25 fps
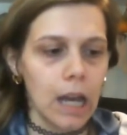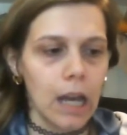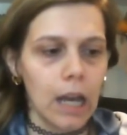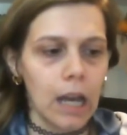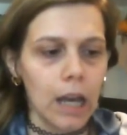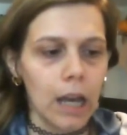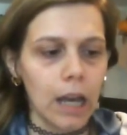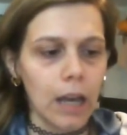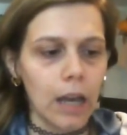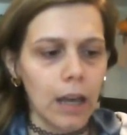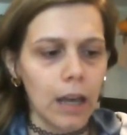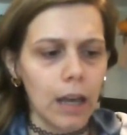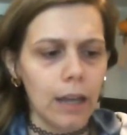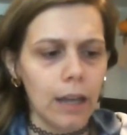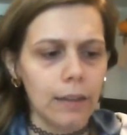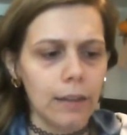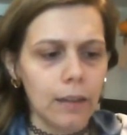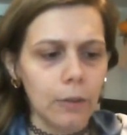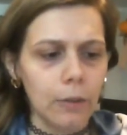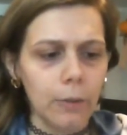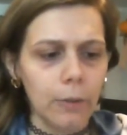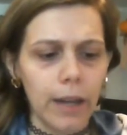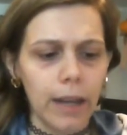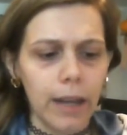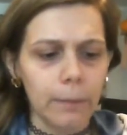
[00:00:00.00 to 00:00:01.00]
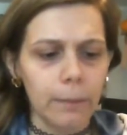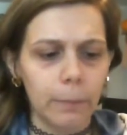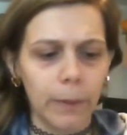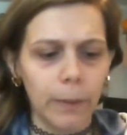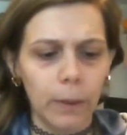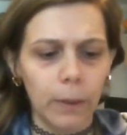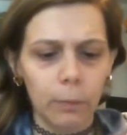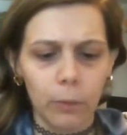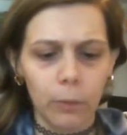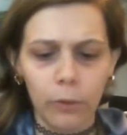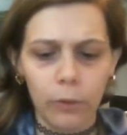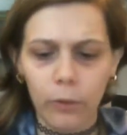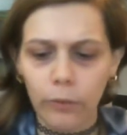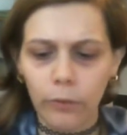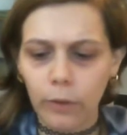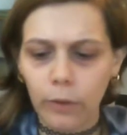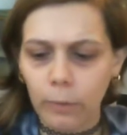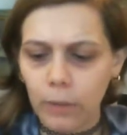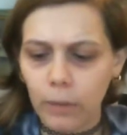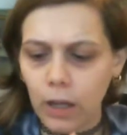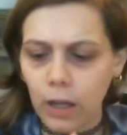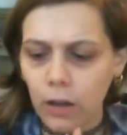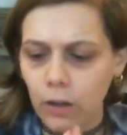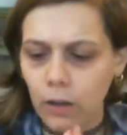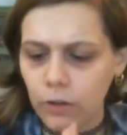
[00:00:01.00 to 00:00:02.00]
I think we had people over.
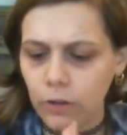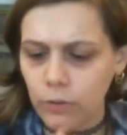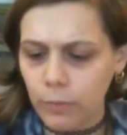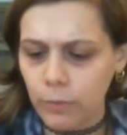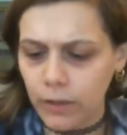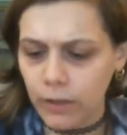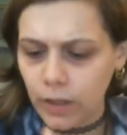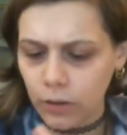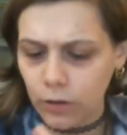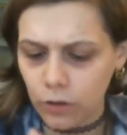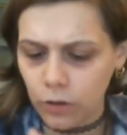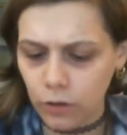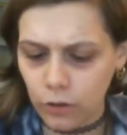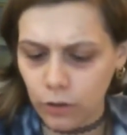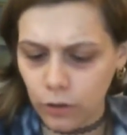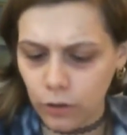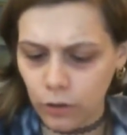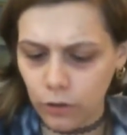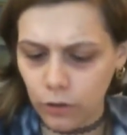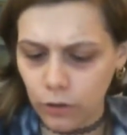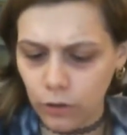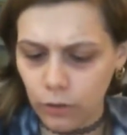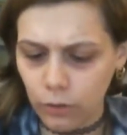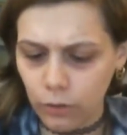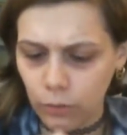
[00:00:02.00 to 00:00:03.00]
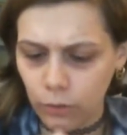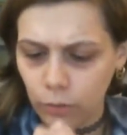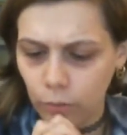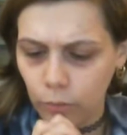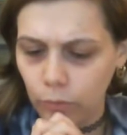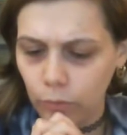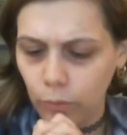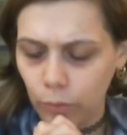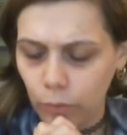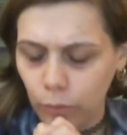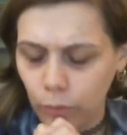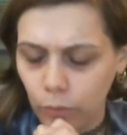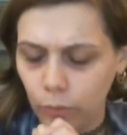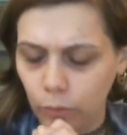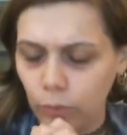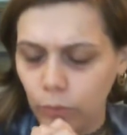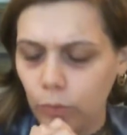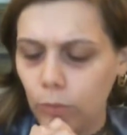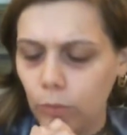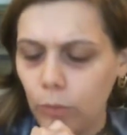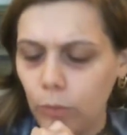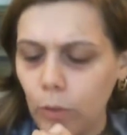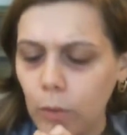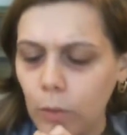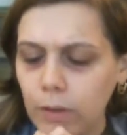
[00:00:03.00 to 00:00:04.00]
I'm not 100% sure
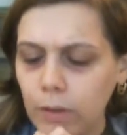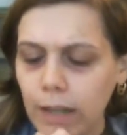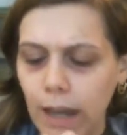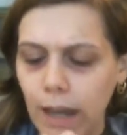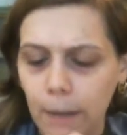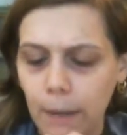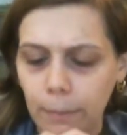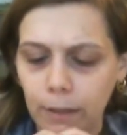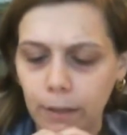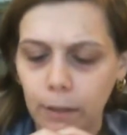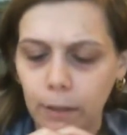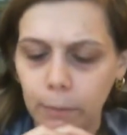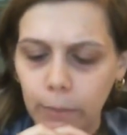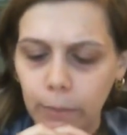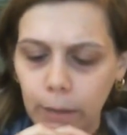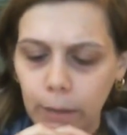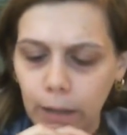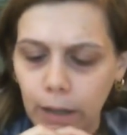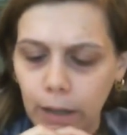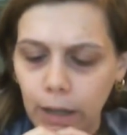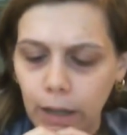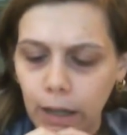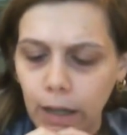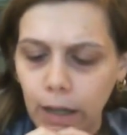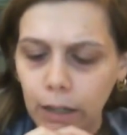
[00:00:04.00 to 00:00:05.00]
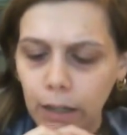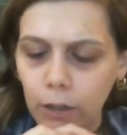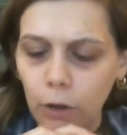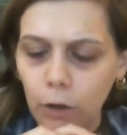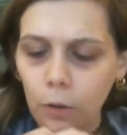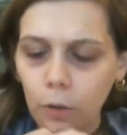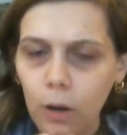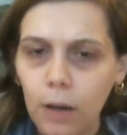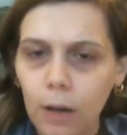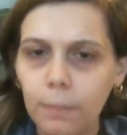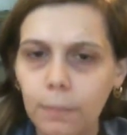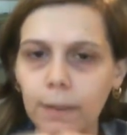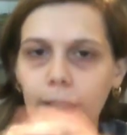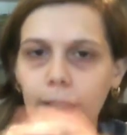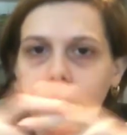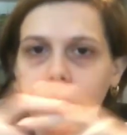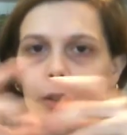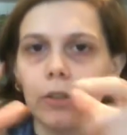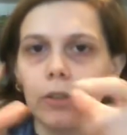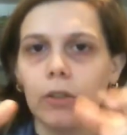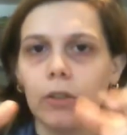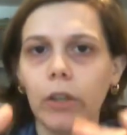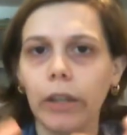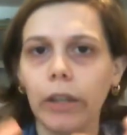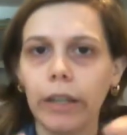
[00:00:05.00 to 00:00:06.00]
what was happening, but I go up and
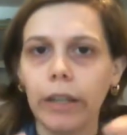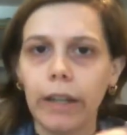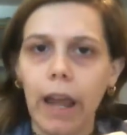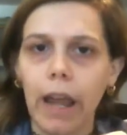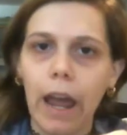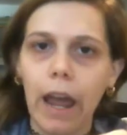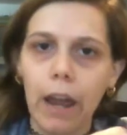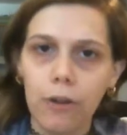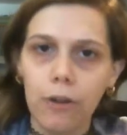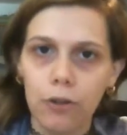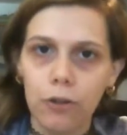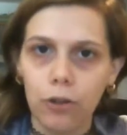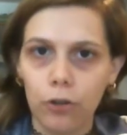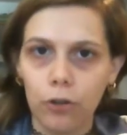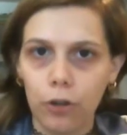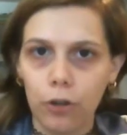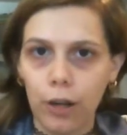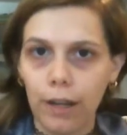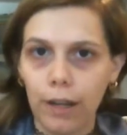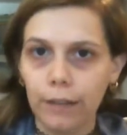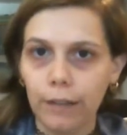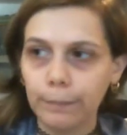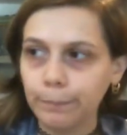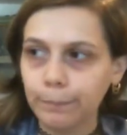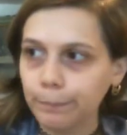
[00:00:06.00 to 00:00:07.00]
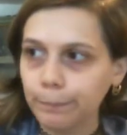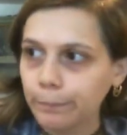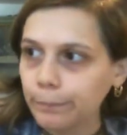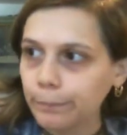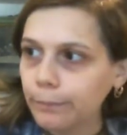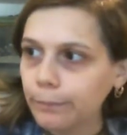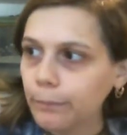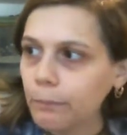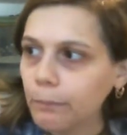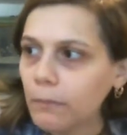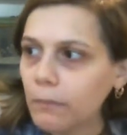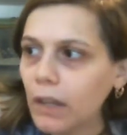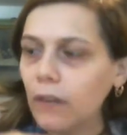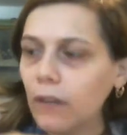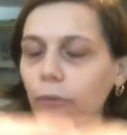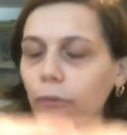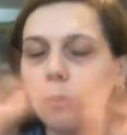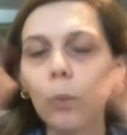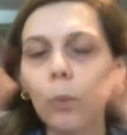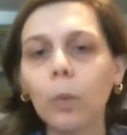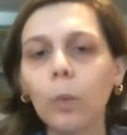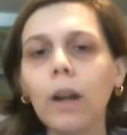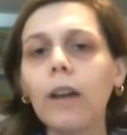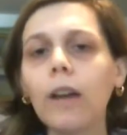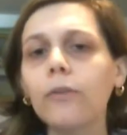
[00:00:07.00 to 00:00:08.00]
there's like an ashtray.
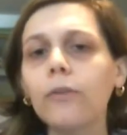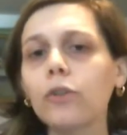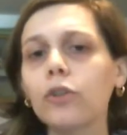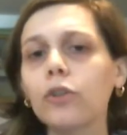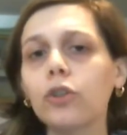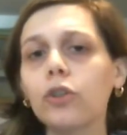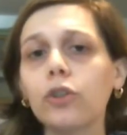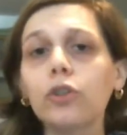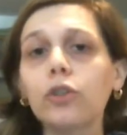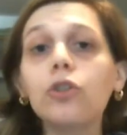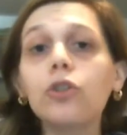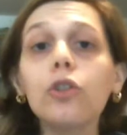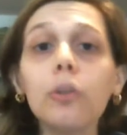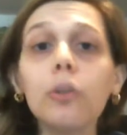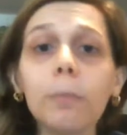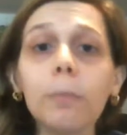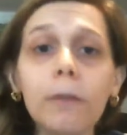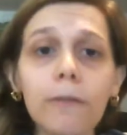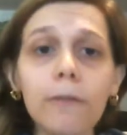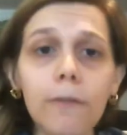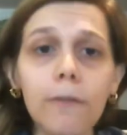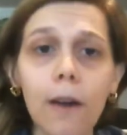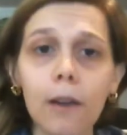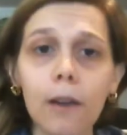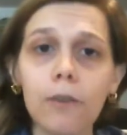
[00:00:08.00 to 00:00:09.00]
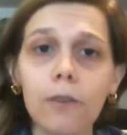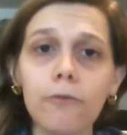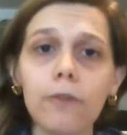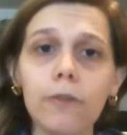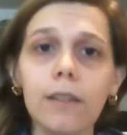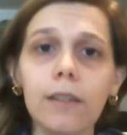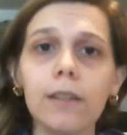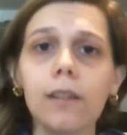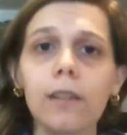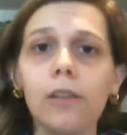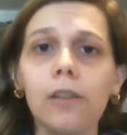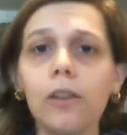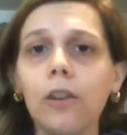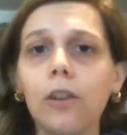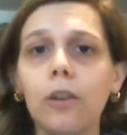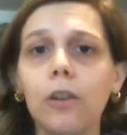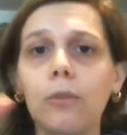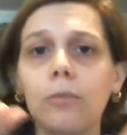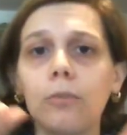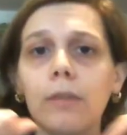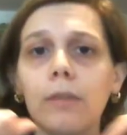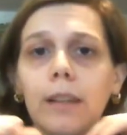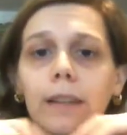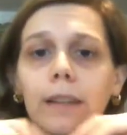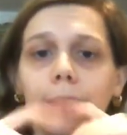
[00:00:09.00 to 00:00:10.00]
For whatever stupid fucking reason, you know,
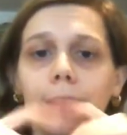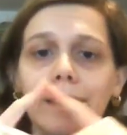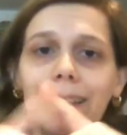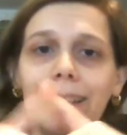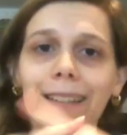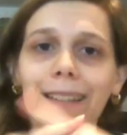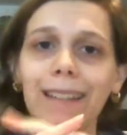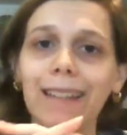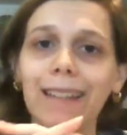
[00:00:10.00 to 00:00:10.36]
like,